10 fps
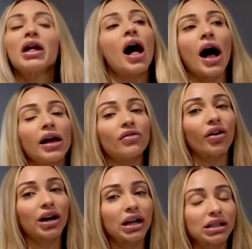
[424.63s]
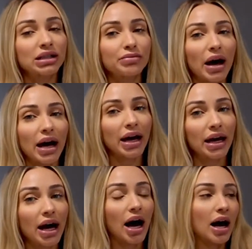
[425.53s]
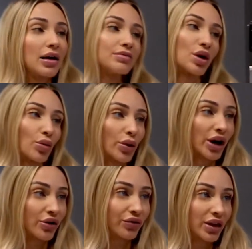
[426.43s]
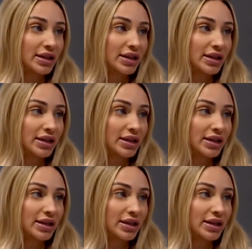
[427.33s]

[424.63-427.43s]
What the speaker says: I have already did my workout for the